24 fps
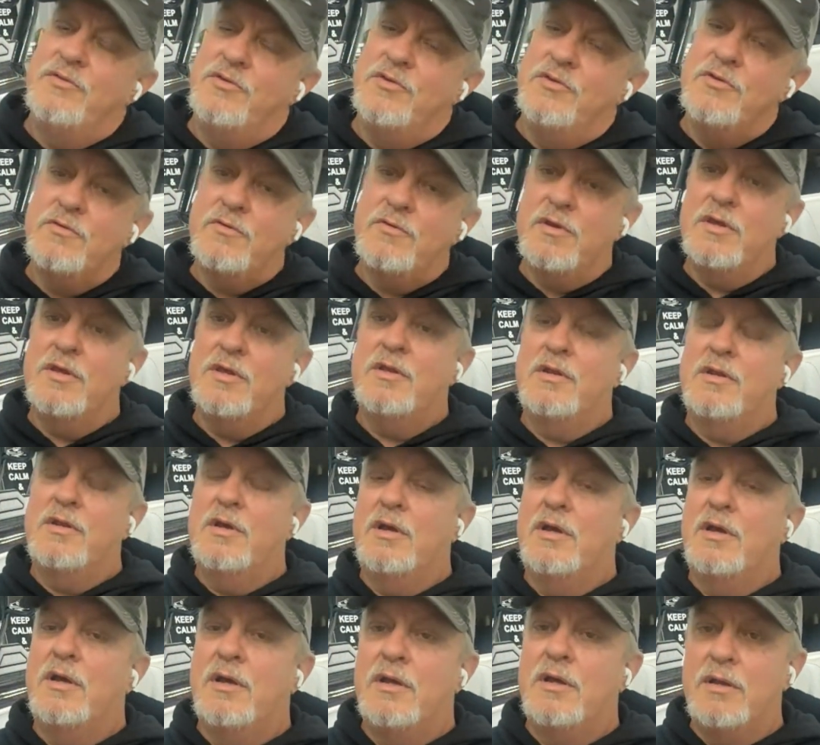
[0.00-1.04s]
You can
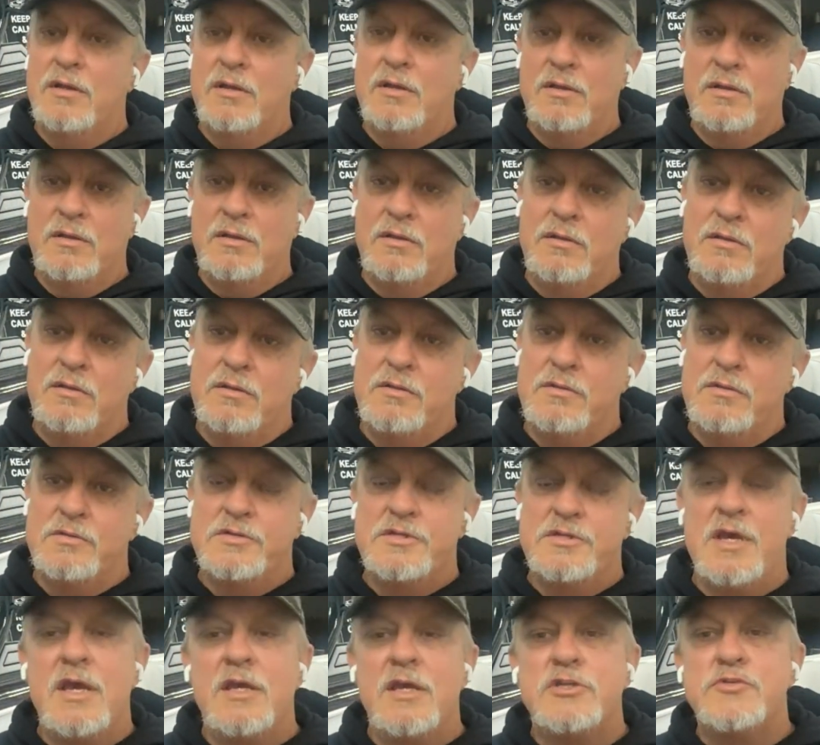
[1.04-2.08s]

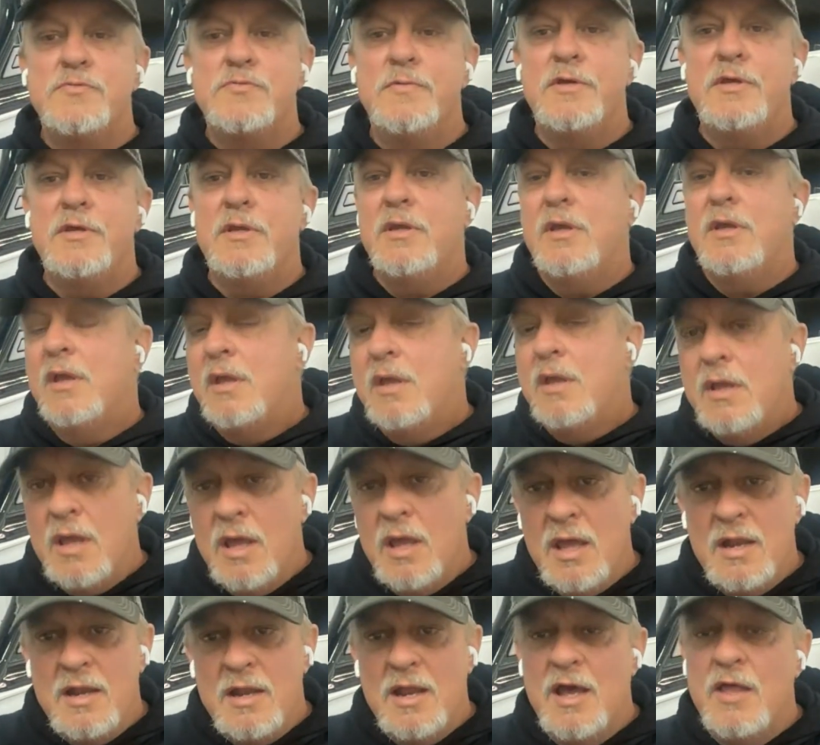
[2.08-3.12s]
text me
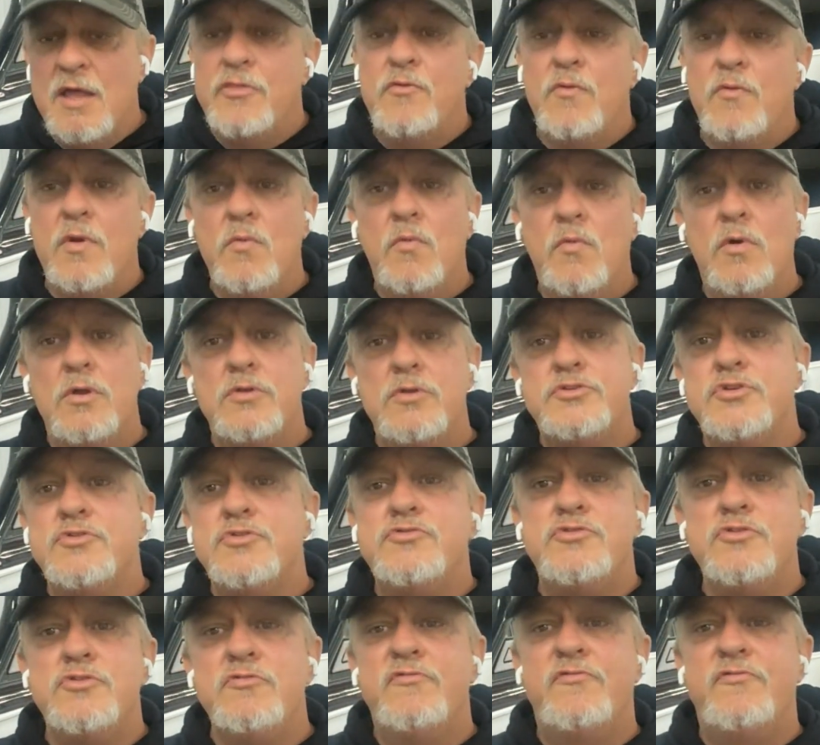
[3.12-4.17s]
at
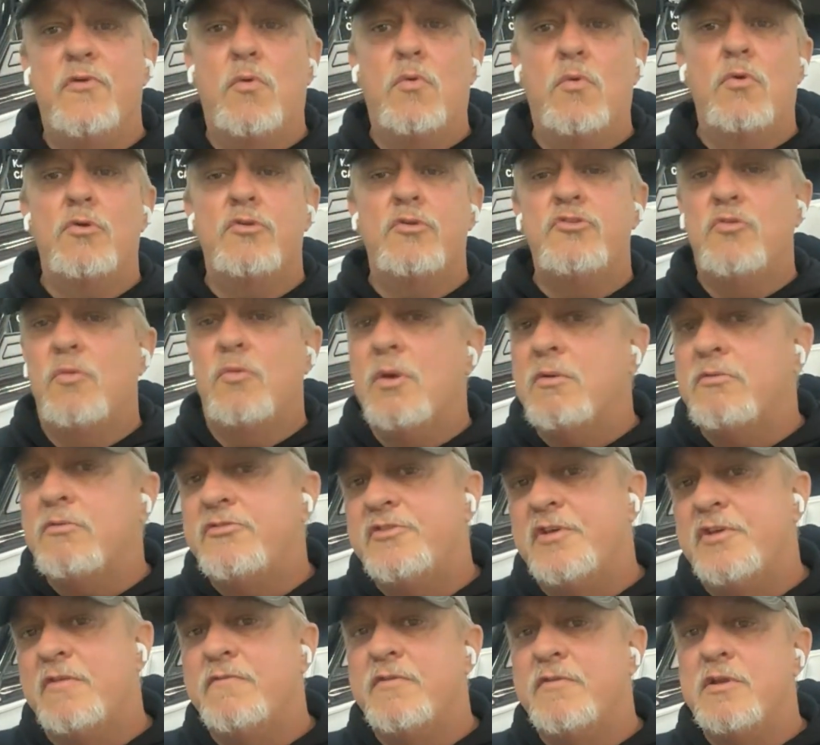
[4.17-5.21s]

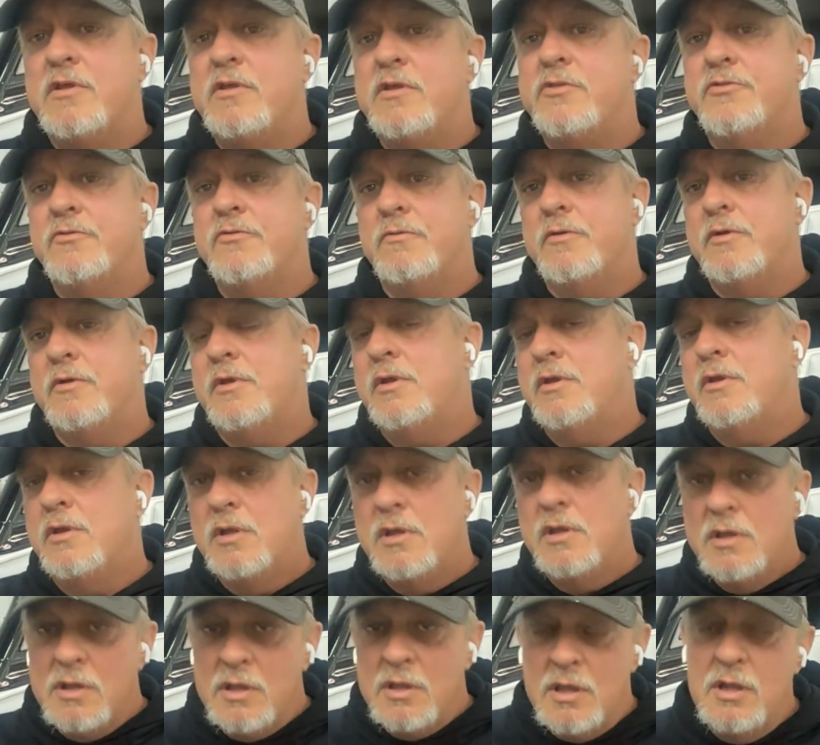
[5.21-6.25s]
931-224-1273
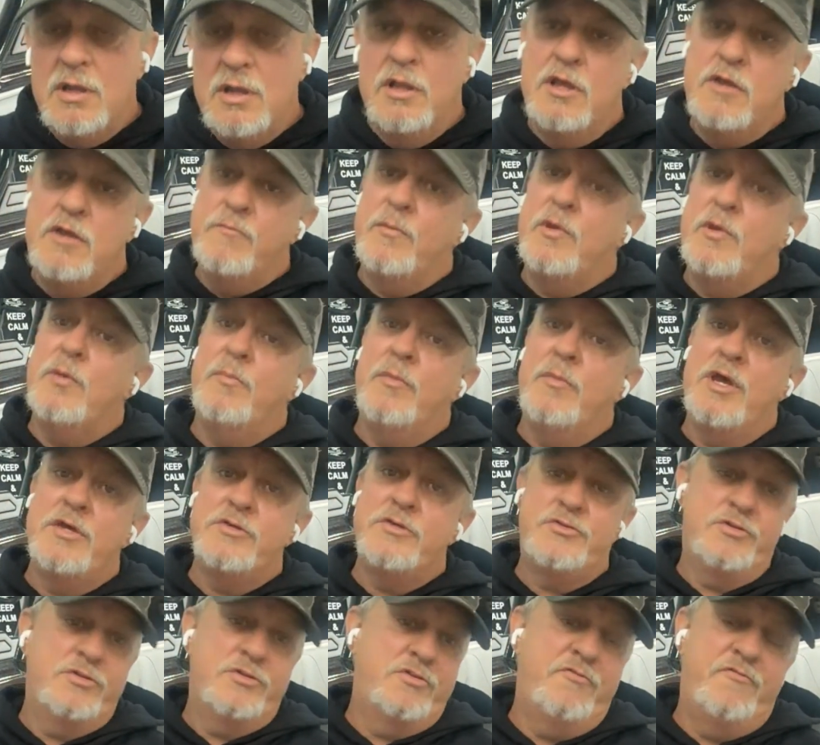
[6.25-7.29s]
and leave me a
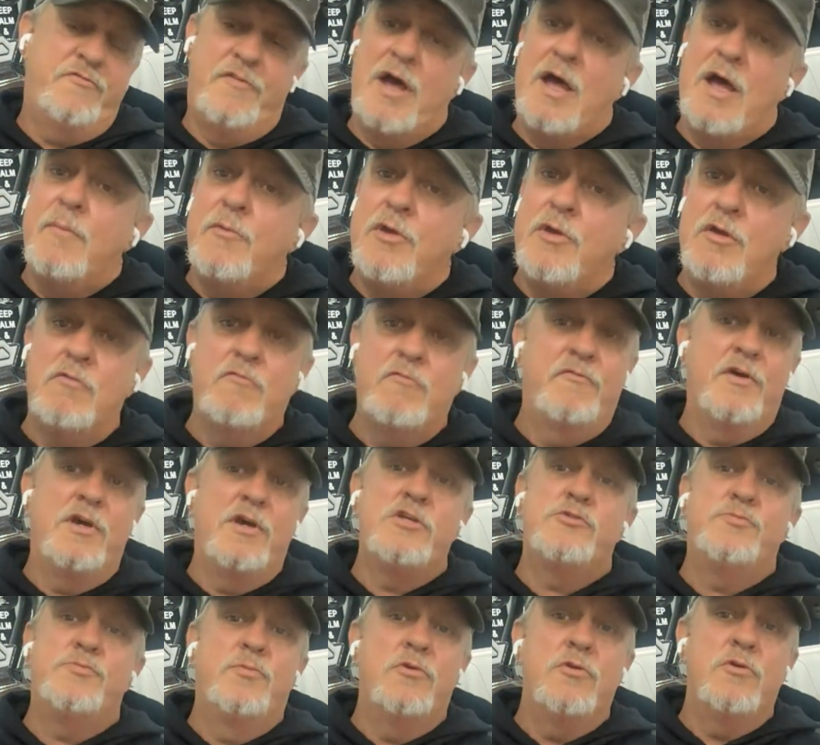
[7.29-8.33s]
message. Find me on
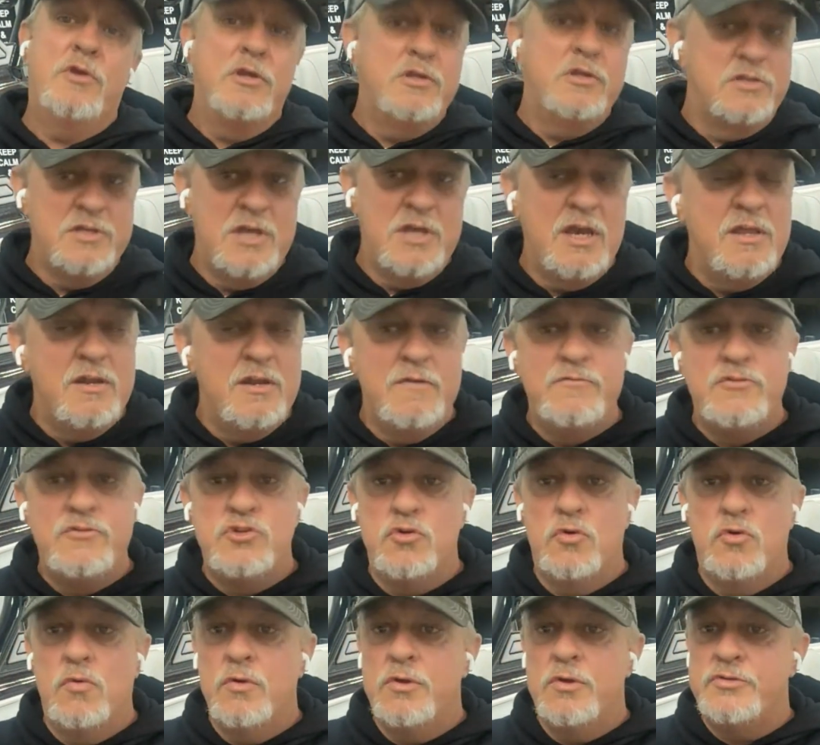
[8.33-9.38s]
Facebook, Executive
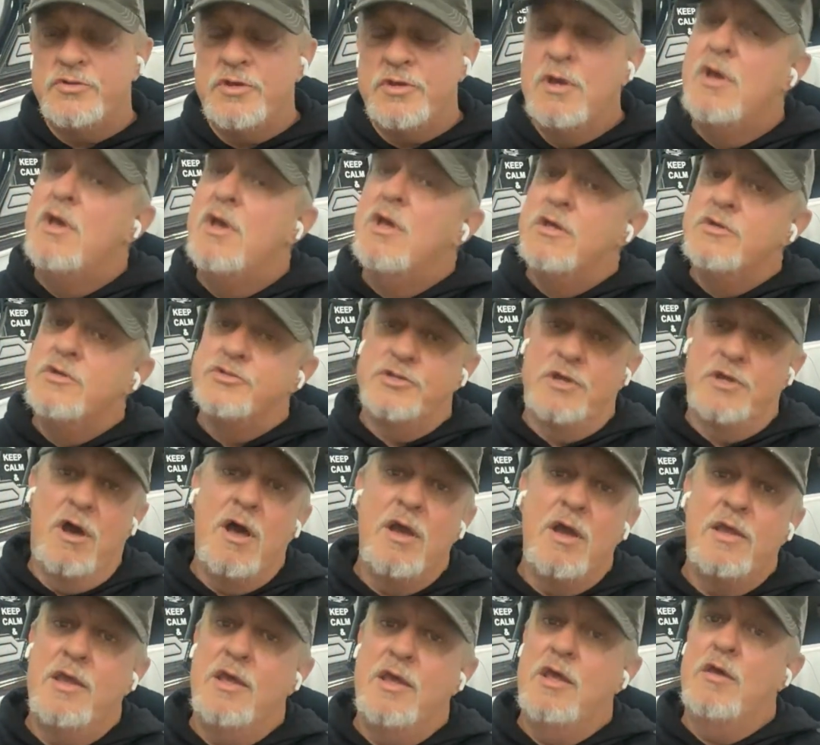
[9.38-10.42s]
Choice,
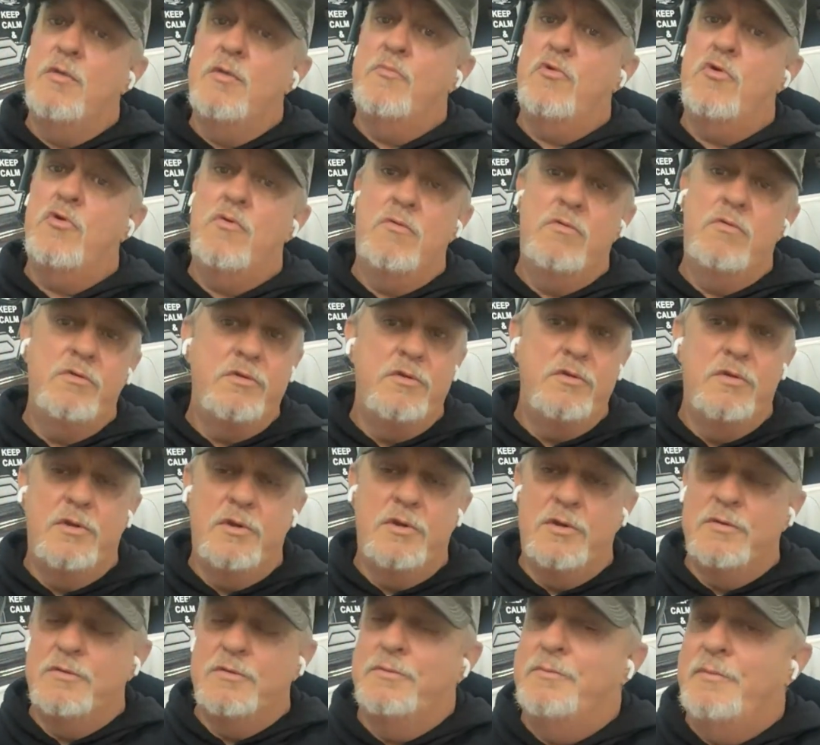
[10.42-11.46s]
Scott Campbell,
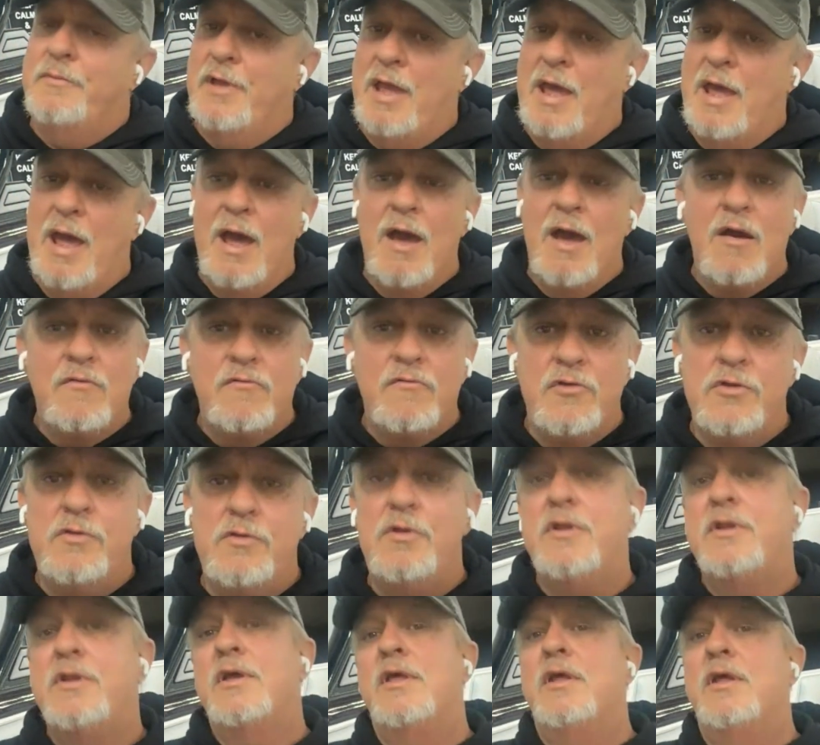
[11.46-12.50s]
however
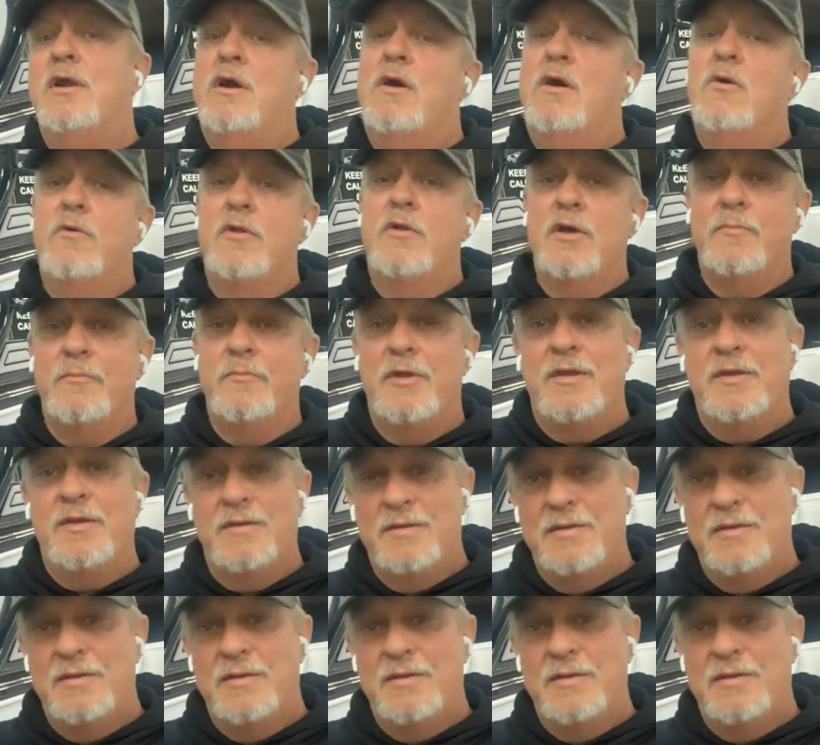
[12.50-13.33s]
you need to get a hold of me.